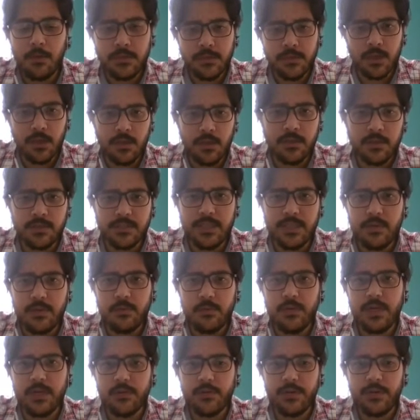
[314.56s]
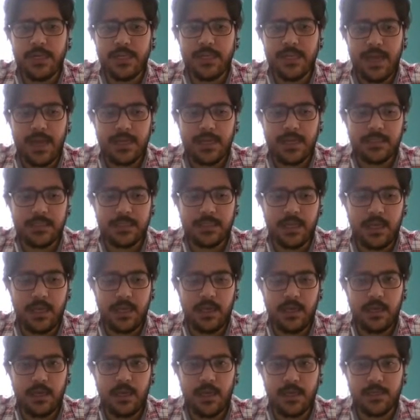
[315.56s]
Most authors, they would agree that
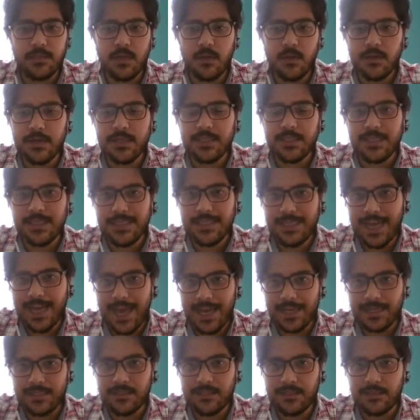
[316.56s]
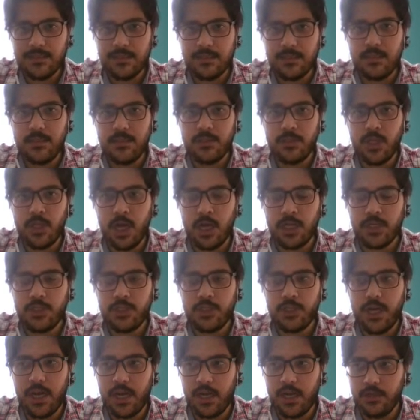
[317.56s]
as long as the text is not
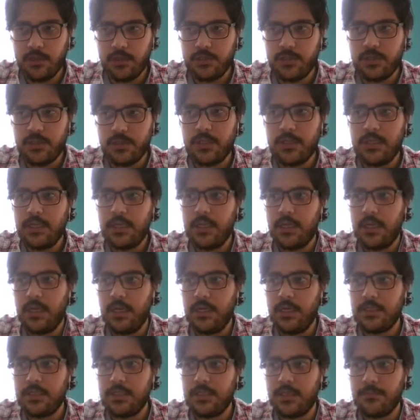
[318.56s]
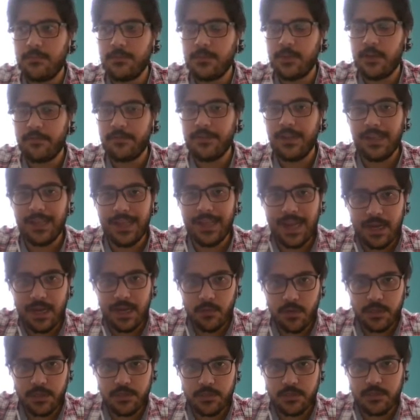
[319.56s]
changed in terms of the
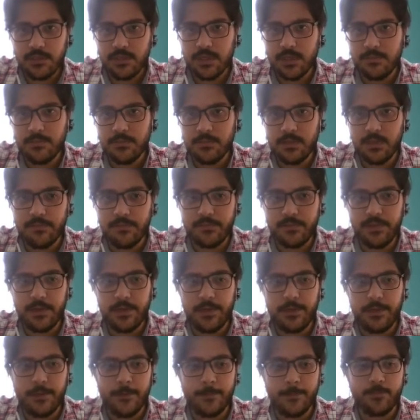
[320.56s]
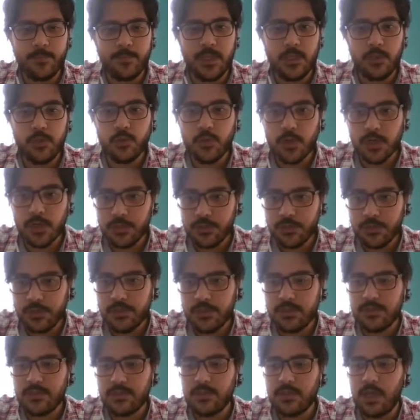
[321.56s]
language, in terms of the
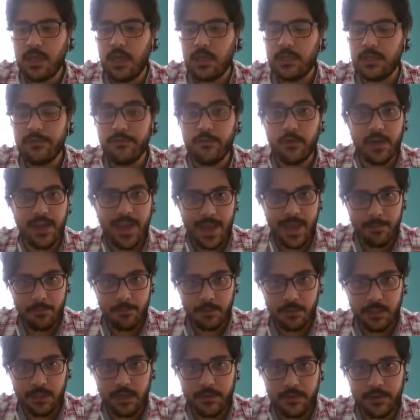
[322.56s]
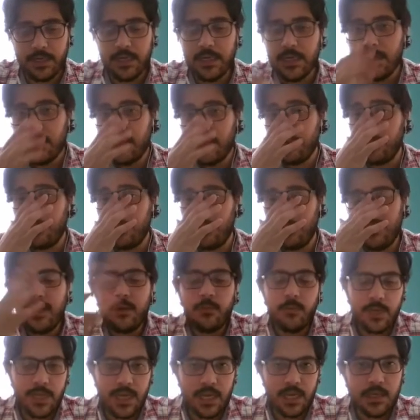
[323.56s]
structures, the vocabulary, then
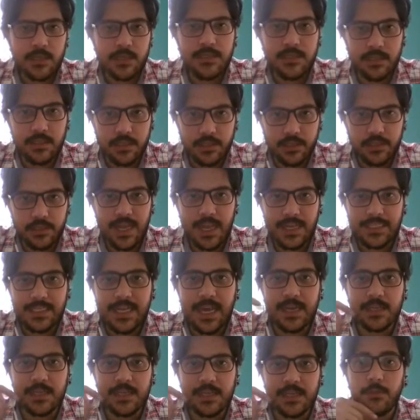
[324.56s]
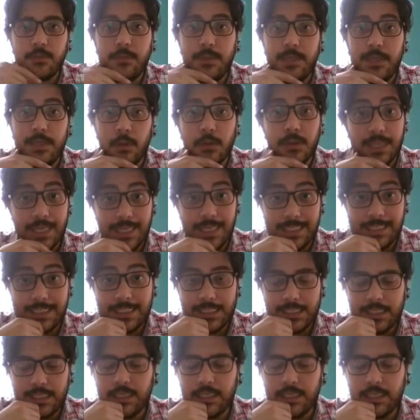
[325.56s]
we can consider that text to be authentic.